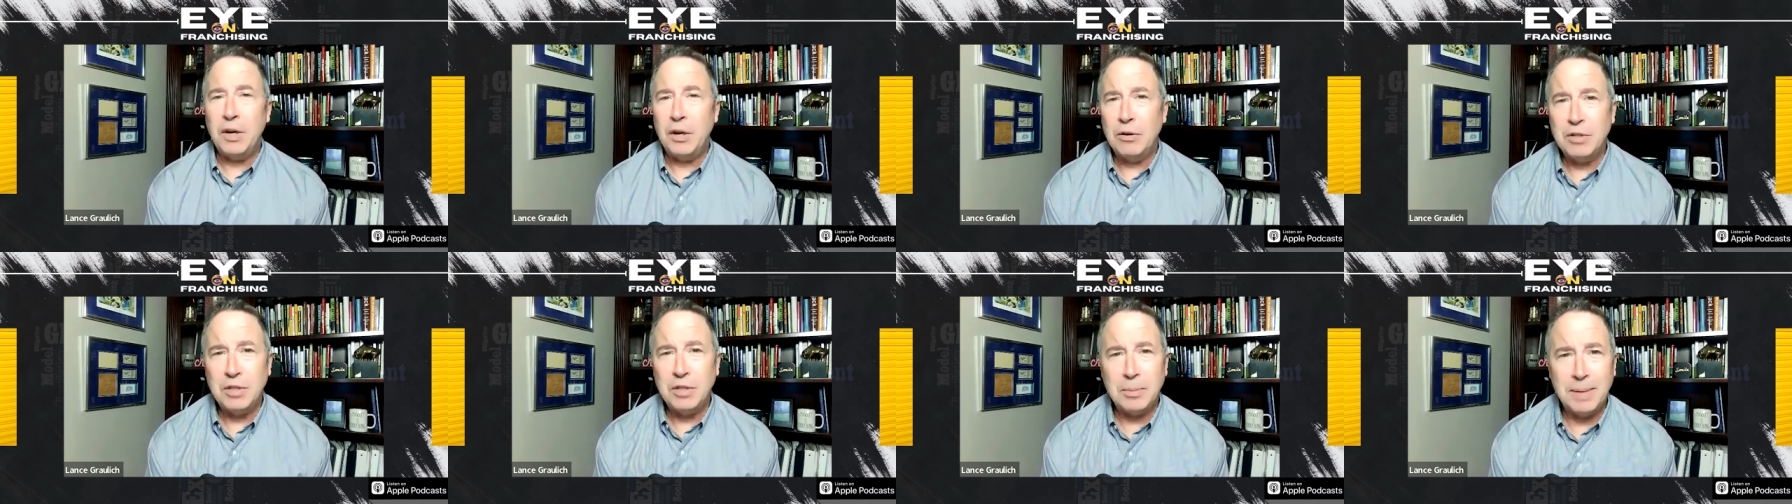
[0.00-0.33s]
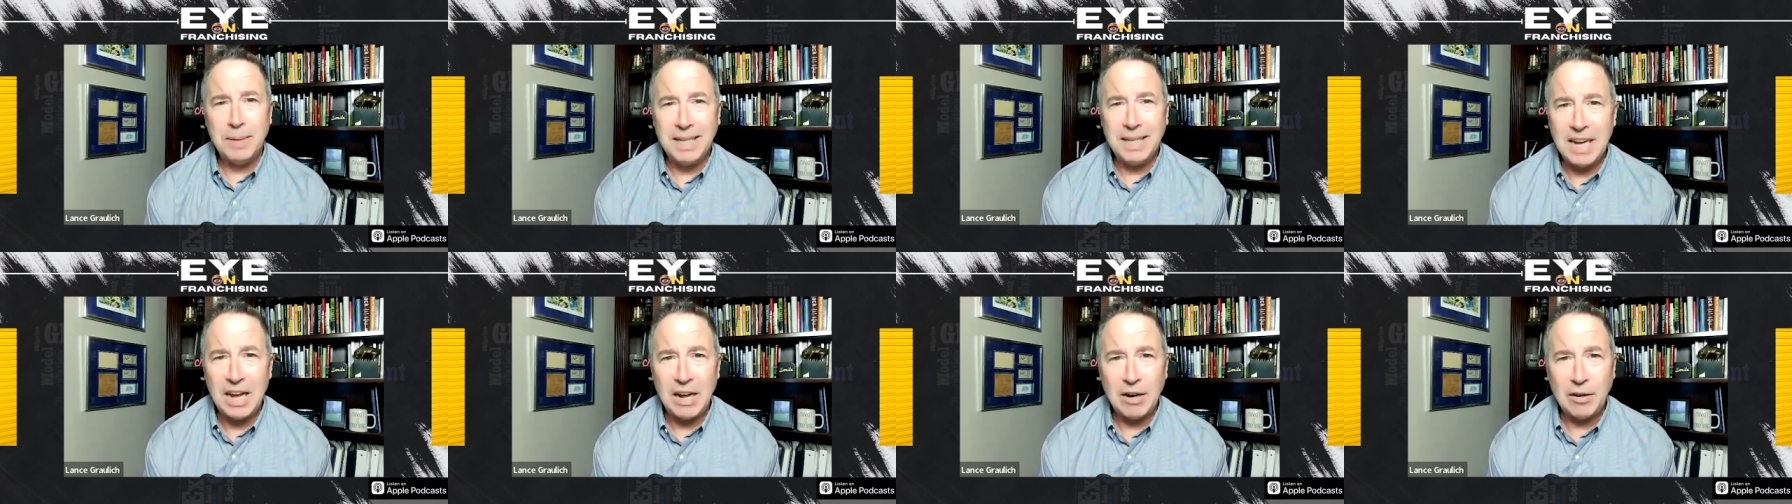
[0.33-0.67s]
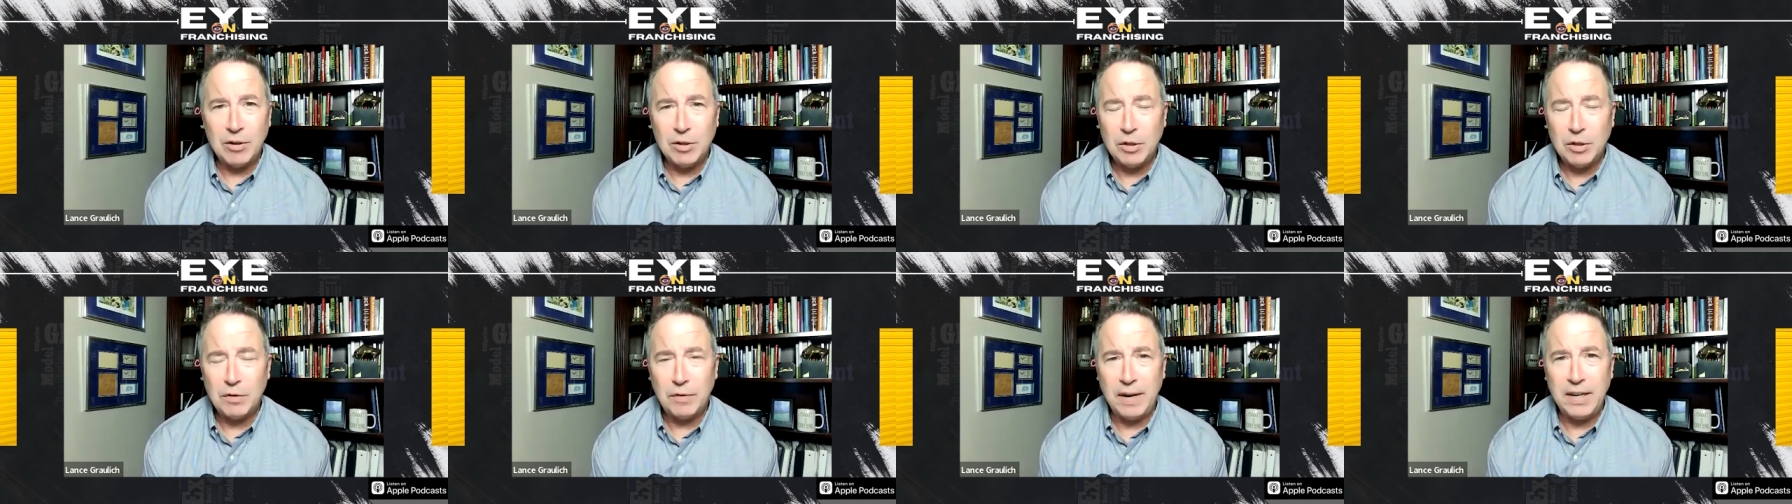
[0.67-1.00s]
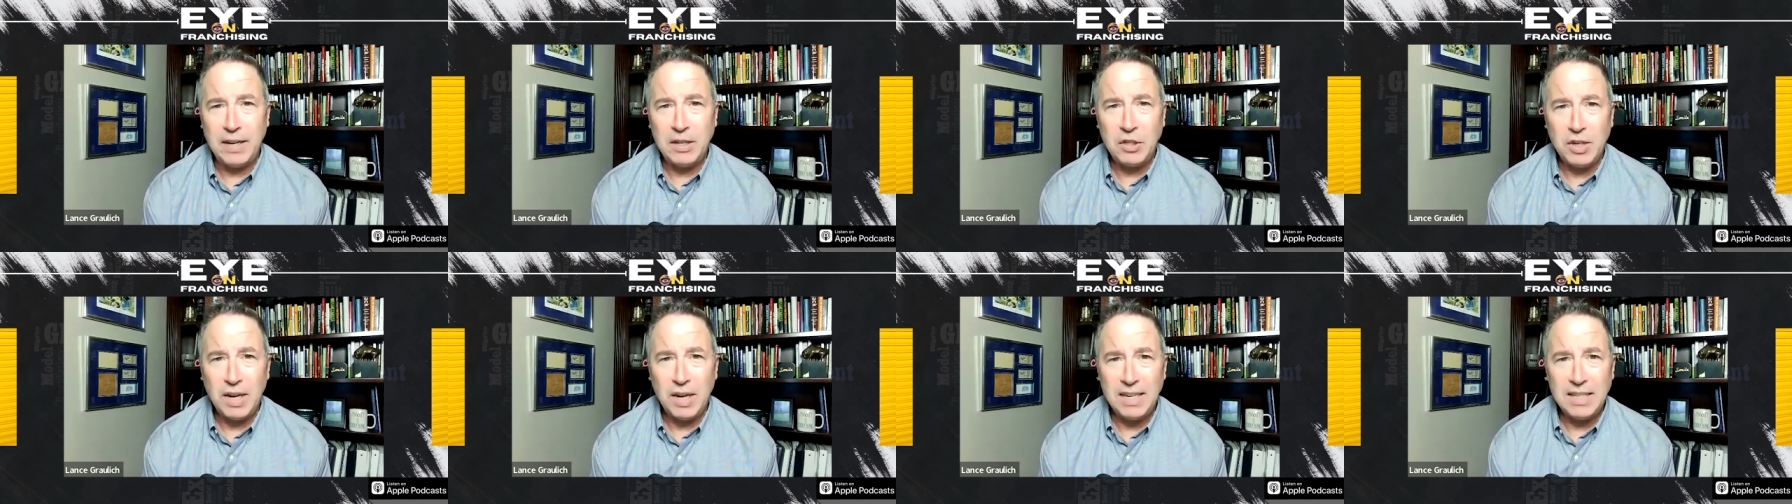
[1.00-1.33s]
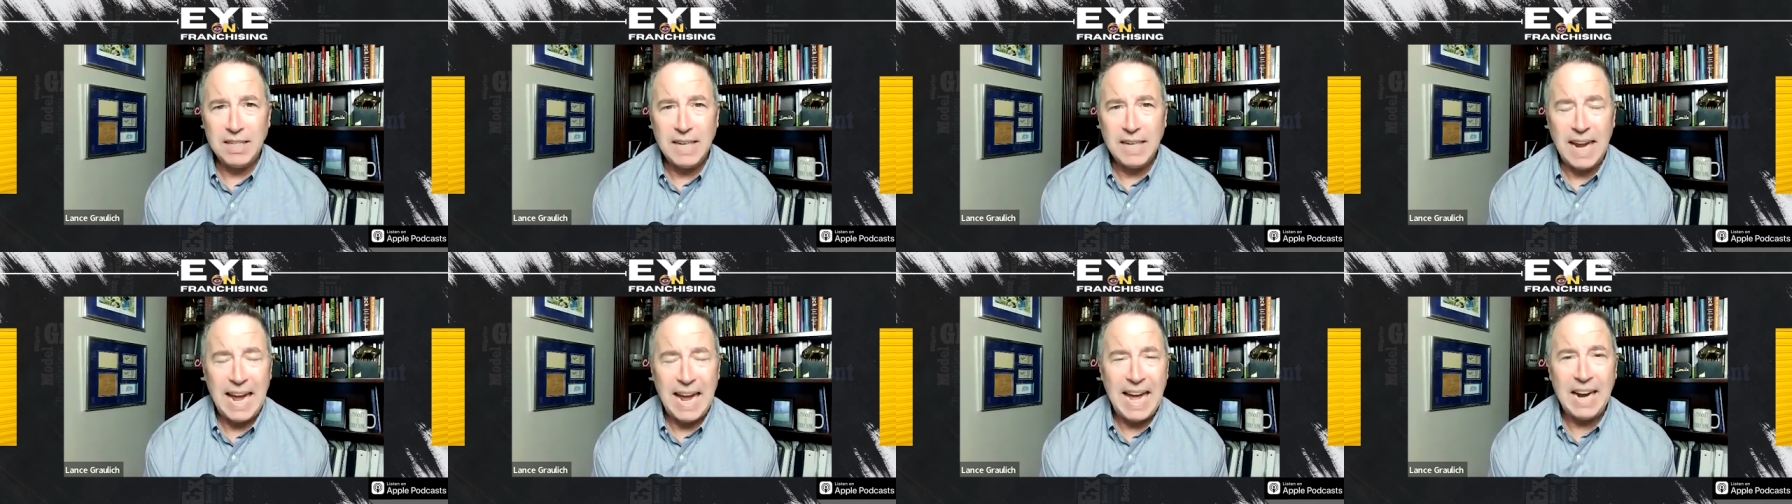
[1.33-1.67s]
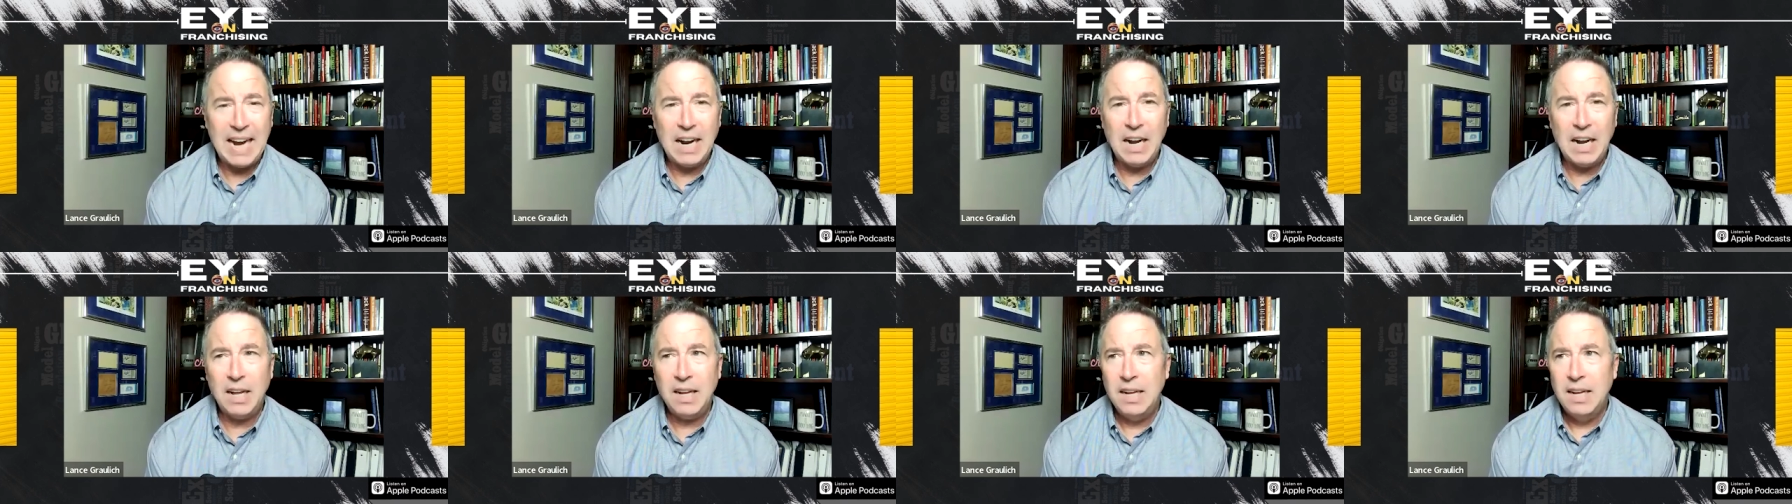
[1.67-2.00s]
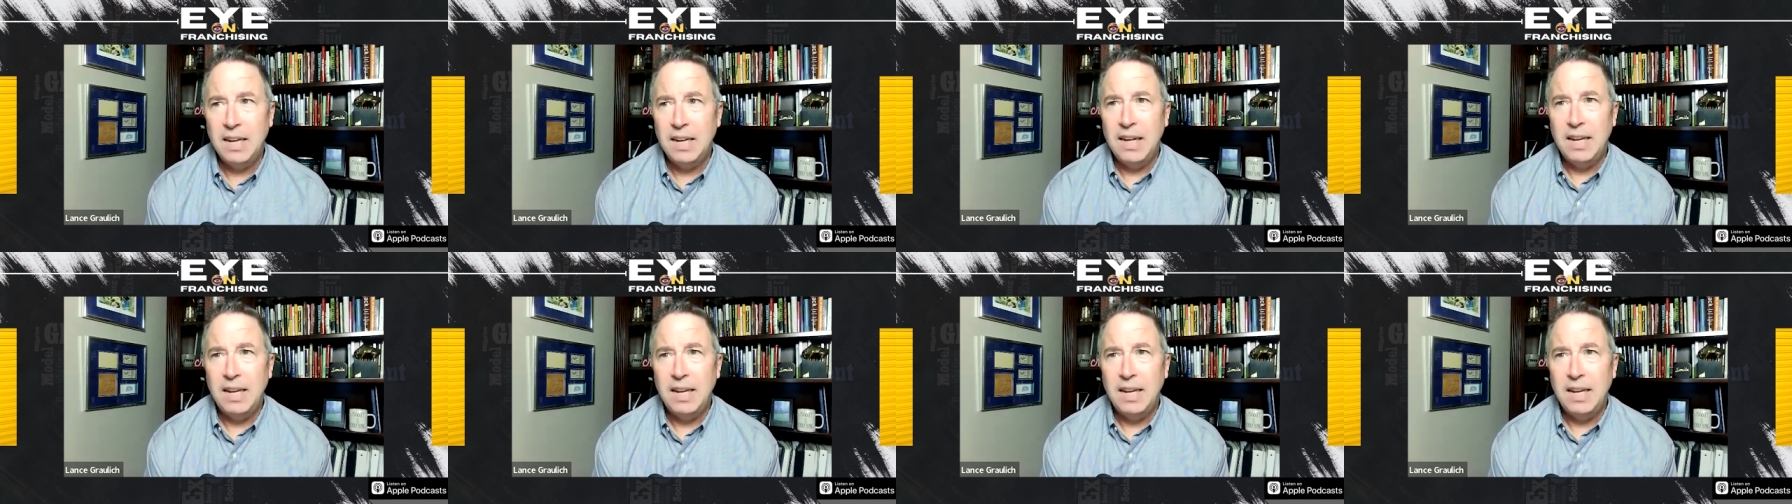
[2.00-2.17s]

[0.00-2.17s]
owns a McDonald's franchise had to